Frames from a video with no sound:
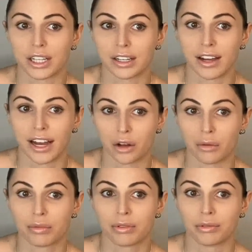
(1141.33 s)
really
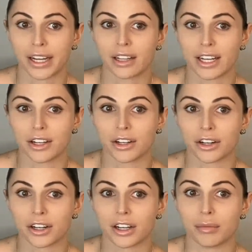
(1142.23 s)
help regulate
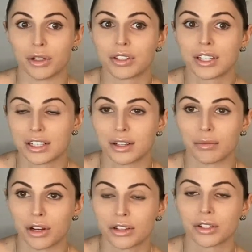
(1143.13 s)
your immune
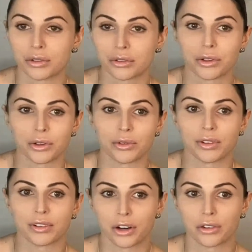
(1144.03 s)
system also
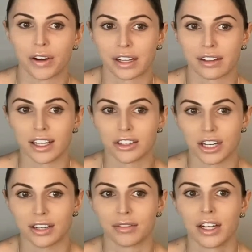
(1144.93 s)
through
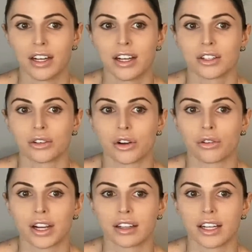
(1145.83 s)
co-regulation. So
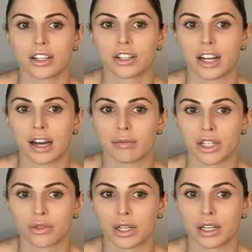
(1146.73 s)
co-regulation
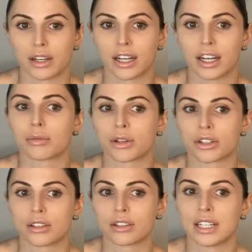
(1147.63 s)
happens when another
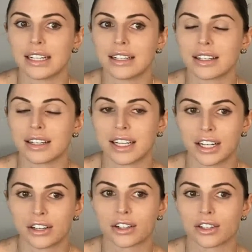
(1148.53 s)
person sees and
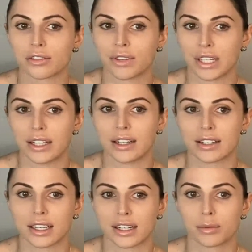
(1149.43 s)
hears your
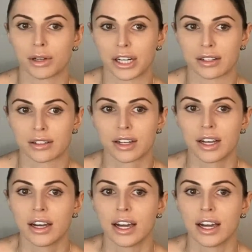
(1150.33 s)
feelings and experience,